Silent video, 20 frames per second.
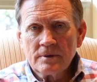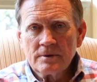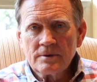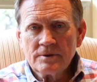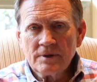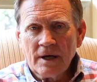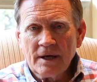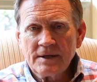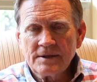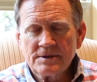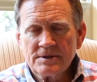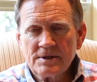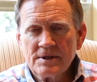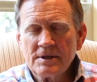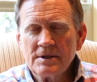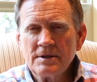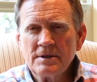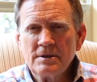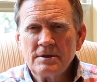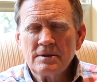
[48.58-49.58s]

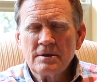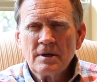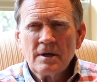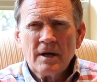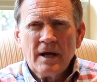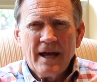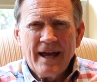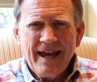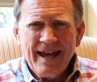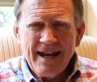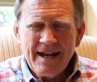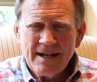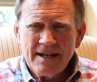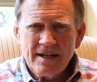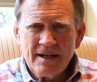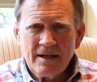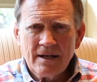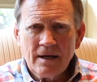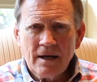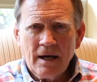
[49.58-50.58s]

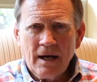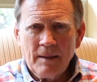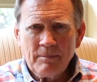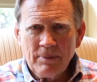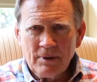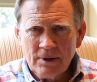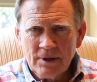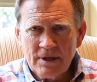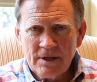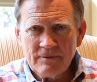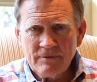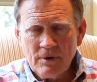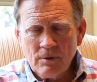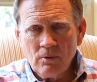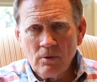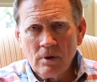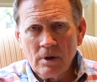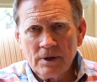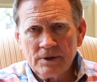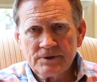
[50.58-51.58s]
1980, I believe it
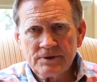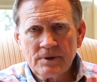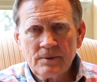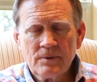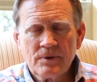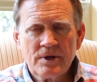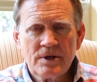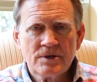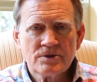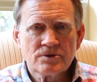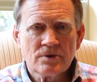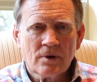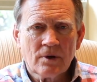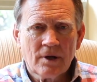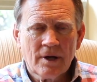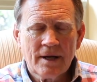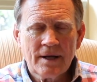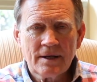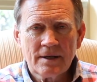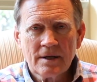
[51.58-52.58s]
was. These are
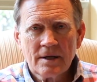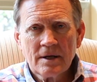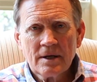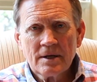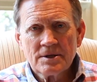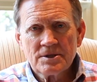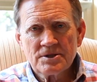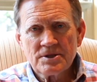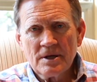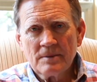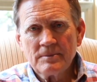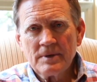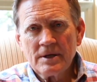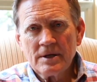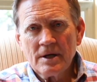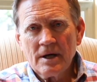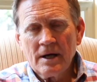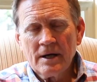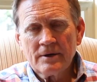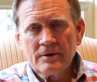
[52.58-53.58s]
late
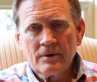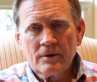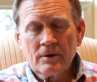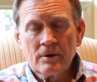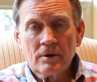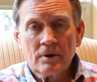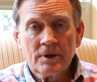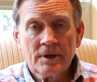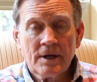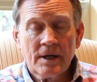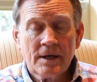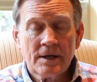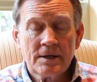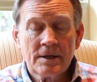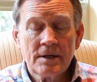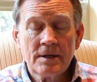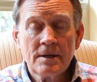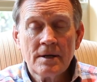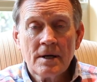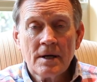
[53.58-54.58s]
79 or early
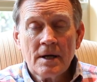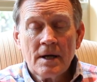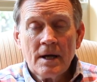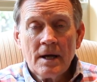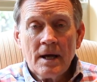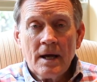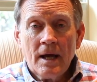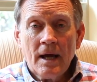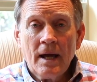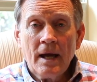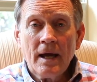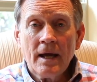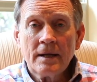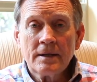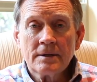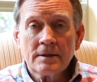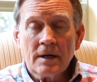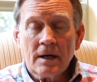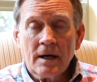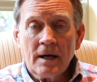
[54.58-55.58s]
80.
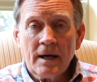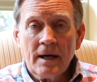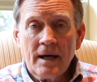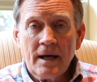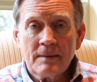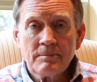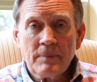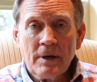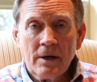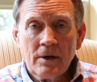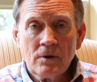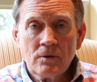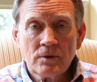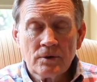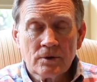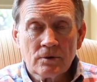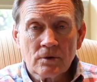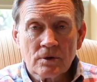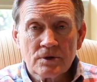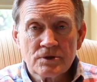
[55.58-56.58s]
And I had my own
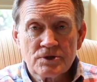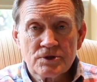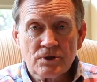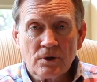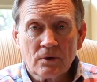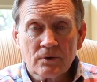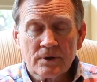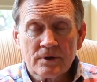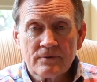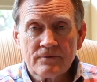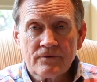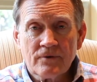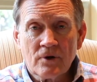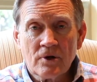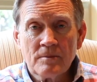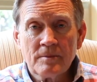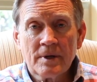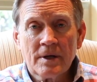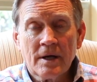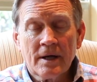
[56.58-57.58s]
little consulting
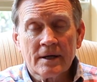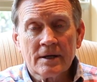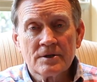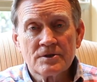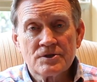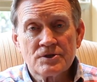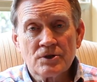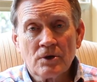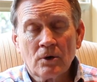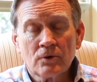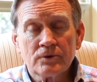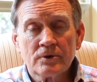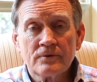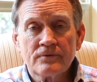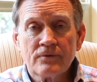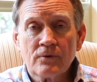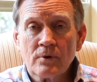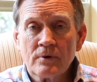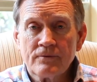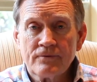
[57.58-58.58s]
firm, and I consulted
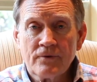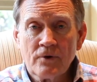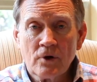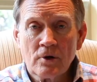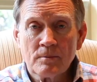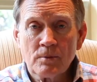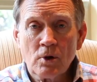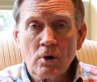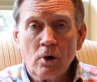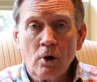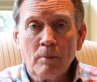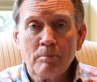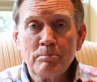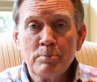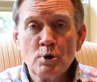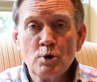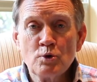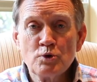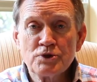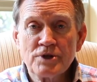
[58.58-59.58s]
for a firm called
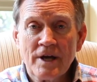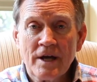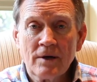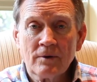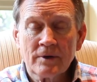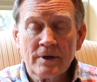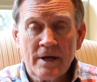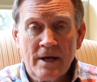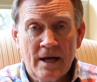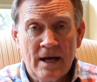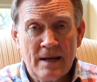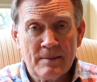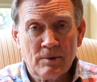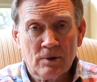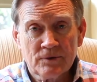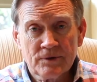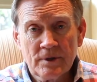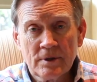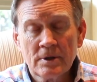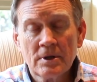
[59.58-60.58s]
Booz Allen
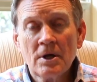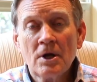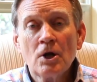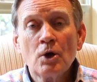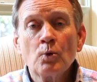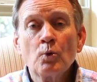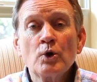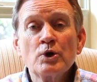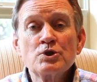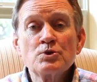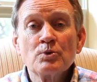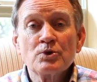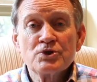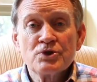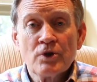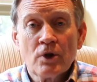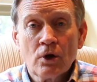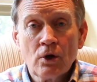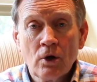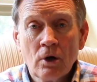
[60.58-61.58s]
Hamilton, which
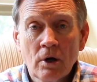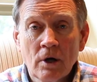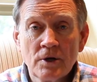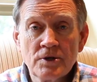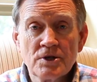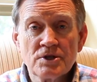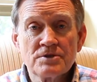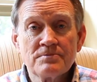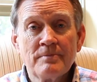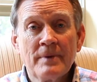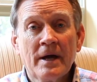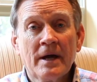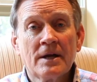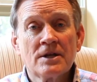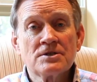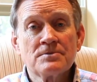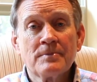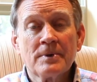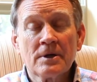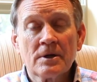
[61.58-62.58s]
was the largest
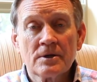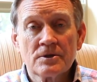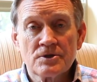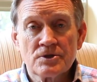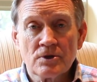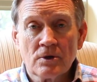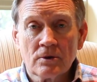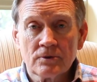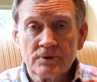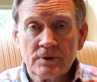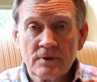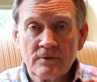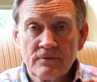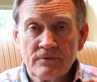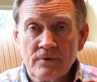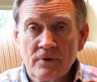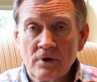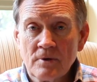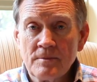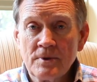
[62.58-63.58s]
management consulting
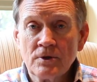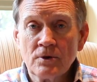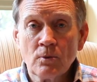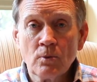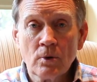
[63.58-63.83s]
firm in the